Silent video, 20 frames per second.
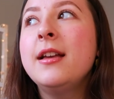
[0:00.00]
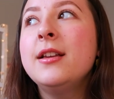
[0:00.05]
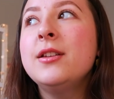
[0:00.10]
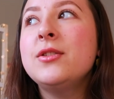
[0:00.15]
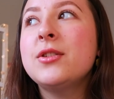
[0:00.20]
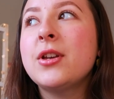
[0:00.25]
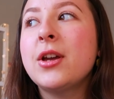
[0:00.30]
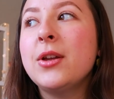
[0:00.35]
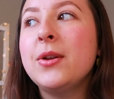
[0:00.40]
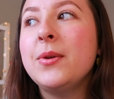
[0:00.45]

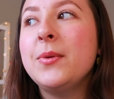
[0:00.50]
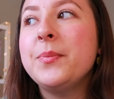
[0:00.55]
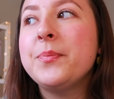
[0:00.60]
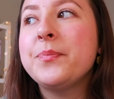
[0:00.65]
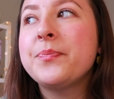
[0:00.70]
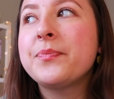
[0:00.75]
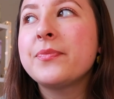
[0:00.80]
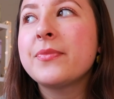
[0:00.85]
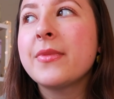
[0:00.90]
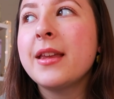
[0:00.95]
So
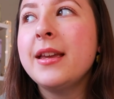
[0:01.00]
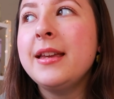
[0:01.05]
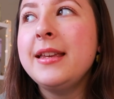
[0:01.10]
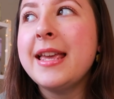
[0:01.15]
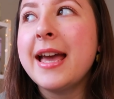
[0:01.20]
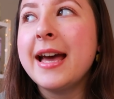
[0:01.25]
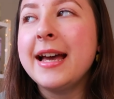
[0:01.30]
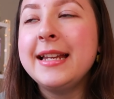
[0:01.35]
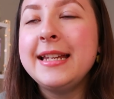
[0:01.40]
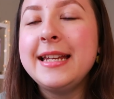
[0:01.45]

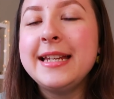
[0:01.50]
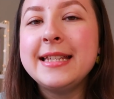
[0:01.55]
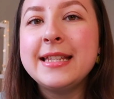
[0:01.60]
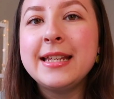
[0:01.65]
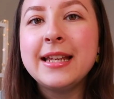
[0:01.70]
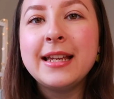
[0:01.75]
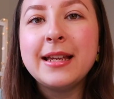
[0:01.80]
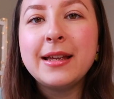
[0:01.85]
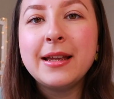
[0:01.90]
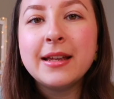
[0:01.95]
yeah,
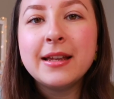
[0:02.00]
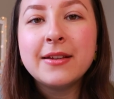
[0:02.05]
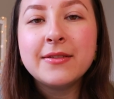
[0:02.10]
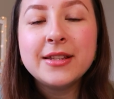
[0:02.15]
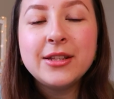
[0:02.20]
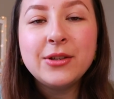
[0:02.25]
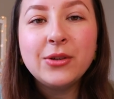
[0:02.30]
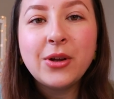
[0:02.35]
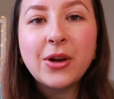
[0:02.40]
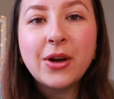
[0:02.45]
I've
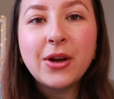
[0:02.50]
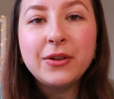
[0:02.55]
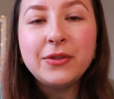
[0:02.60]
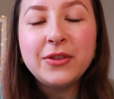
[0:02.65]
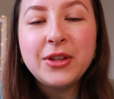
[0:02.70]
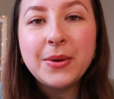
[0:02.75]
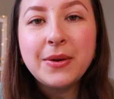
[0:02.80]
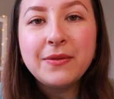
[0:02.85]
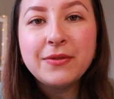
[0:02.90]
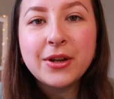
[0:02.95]
still got a
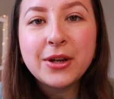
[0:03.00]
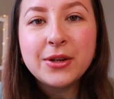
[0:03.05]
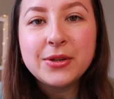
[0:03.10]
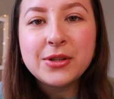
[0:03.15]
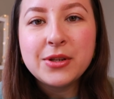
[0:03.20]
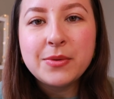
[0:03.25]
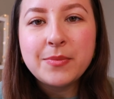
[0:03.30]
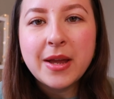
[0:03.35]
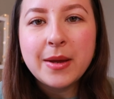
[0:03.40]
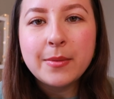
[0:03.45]
few of those
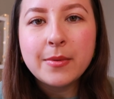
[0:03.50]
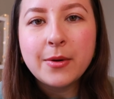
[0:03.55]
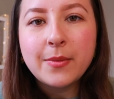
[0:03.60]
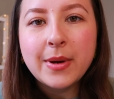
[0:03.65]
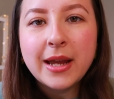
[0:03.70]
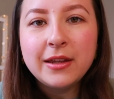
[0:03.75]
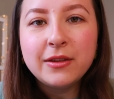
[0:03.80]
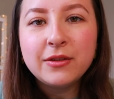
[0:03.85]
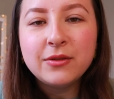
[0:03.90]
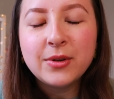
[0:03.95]
to make my
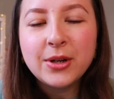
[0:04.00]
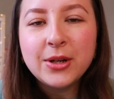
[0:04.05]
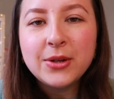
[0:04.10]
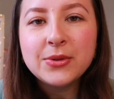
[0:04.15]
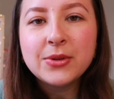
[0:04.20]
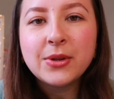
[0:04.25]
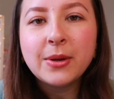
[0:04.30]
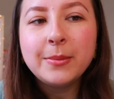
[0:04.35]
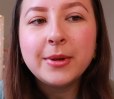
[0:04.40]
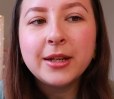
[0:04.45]
way through,
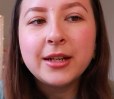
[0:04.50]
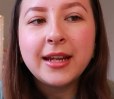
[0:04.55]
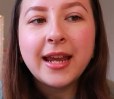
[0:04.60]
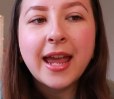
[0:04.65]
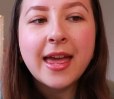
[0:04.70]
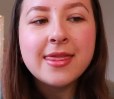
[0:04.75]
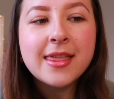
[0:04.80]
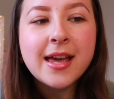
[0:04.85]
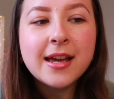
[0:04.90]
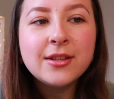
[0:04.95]
so I'm going to
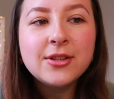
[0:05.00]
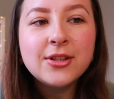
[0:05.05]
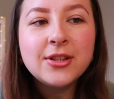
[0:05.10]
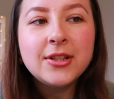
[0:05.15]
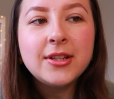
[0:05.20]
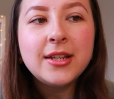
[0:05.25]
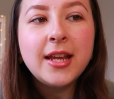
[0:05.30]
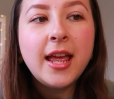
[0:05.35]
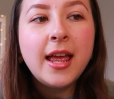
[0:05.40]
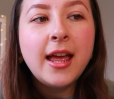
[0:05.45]
get that
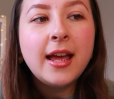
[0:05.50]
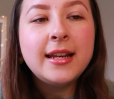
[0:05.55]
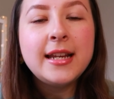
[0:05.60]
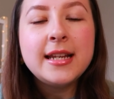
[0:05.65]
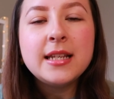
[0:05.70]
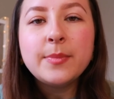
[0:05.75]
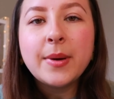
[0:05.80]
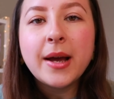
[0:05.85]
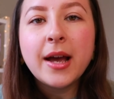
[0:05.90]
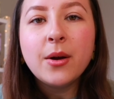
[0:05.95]
done. I need
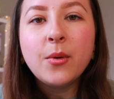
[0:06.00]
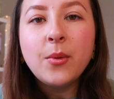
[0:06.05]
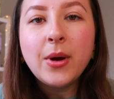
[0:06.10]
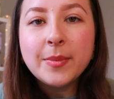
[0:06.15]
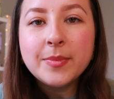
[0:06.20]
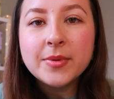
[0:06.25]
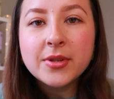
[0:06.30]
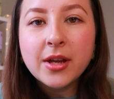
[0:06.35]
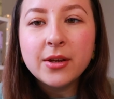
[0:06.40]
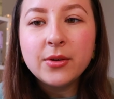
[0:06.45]
to pack
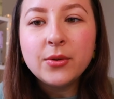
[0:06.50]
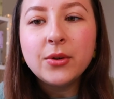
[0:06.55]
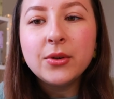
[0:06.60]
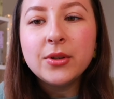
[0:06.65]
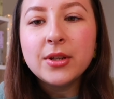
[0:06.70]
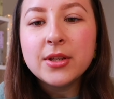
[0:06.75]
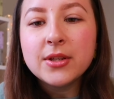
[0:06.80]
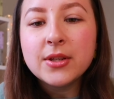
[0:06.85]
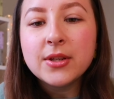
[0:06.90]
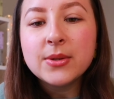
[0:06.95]
website
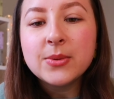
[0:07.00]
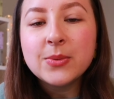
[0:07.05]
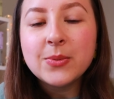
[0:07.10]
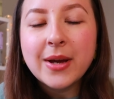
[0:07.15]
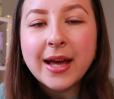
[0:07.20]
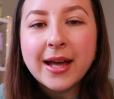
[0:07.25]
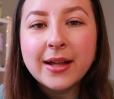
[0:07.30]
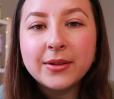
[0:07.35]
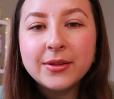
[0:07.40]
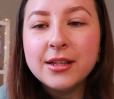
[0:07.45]
orders as
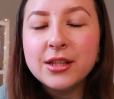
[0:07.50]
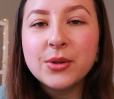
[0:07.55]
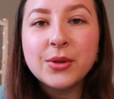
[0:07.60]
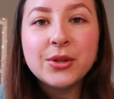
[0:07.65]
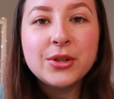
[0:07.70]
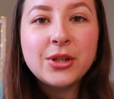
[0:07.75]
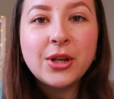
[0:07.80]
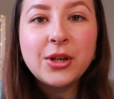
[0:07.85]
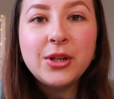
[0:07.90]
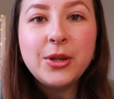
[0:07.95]
well, so I'll
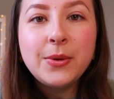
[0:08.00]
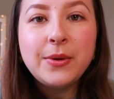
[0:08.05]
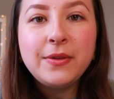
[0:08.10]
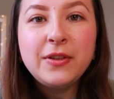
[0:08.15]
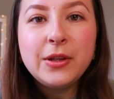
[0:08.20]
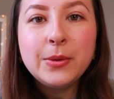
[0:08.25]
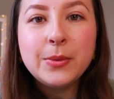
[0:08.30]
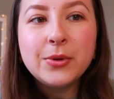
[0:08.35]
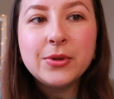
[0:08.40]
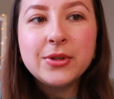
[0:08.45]
show you a
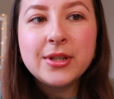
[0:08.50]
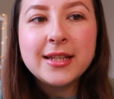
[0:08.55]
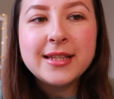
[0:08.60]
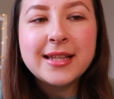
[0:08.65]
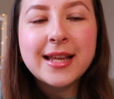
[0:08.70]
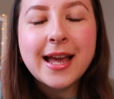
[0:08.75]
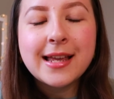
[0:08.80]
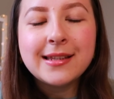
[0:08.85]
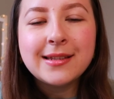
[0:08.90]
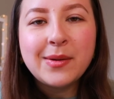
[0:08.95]
few orders
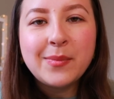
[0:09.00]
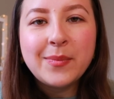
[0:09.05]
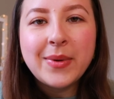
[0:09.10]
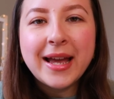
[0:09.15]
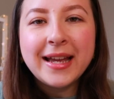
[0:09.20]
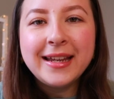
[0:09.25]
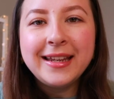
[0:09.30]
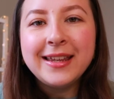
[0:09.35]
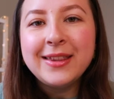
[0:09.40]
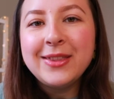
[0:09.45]
as I'm
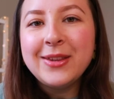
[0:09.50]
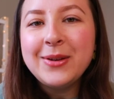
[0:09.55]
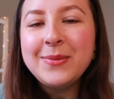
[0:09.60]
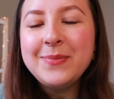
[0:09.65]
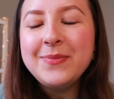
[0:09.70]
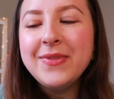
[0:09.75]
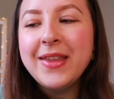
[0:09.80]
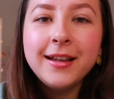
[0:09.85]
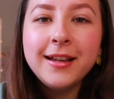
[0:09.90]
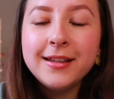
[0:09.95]
packing
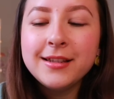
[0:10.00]
them.